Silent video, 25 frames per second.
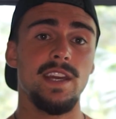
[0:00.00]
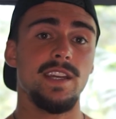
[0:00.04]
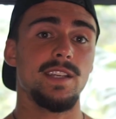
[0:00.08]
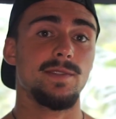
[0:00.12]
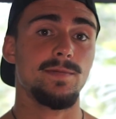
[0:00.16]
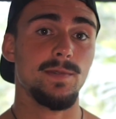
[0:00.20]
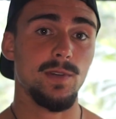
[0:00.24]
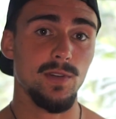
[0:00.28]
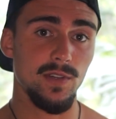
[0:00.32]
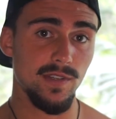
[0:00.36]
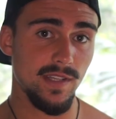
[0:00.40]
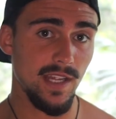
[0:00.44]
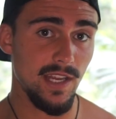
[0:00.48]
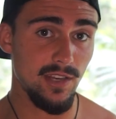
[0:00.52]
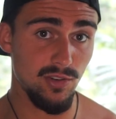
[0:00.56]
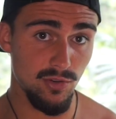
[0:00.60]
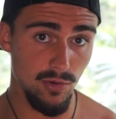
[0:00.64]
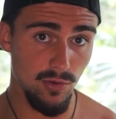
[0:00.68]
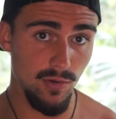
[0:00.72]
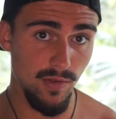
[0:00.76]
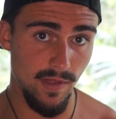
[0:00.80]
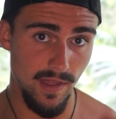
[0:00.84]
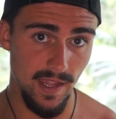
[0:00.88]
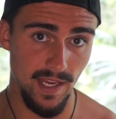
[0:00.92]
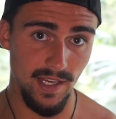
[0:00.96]
is because they
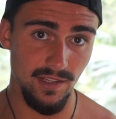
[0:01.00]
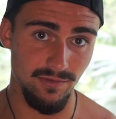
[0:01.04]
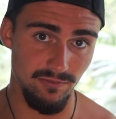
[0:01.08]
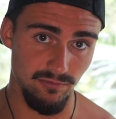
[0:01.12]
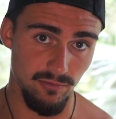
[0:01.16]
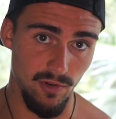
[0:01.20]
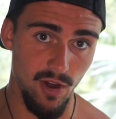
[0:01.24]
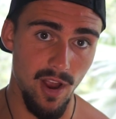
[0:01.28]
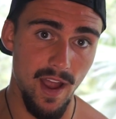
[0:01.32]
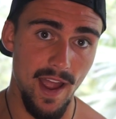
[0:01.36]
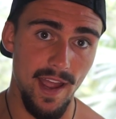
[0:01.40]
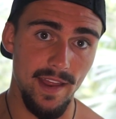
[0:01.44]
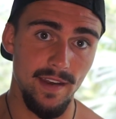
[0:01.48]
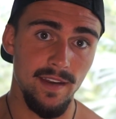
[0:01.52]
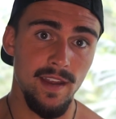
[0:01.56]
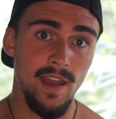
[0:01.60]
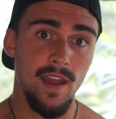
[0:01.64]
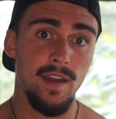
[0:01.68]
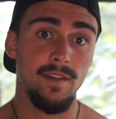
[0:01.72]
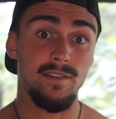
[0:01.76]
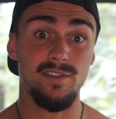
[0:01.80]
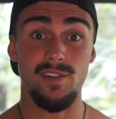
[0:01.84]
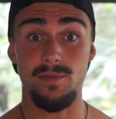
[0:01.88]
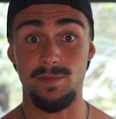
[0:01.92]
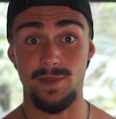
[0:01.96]
do things right
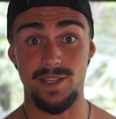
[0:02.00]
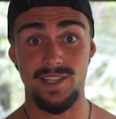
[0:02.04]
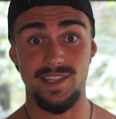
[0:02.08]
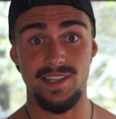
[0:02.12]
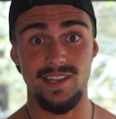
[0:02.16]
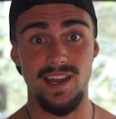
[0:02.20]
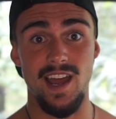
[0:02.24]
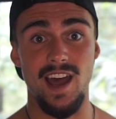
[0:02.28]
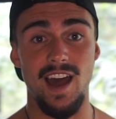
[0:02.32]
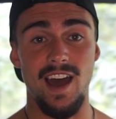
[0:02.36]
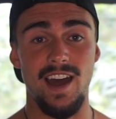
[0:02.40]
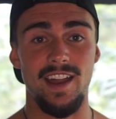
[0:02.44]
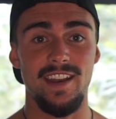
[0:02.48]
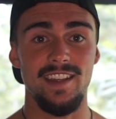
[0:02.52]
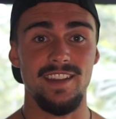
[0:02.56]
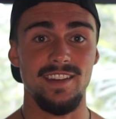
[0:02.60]
from the start.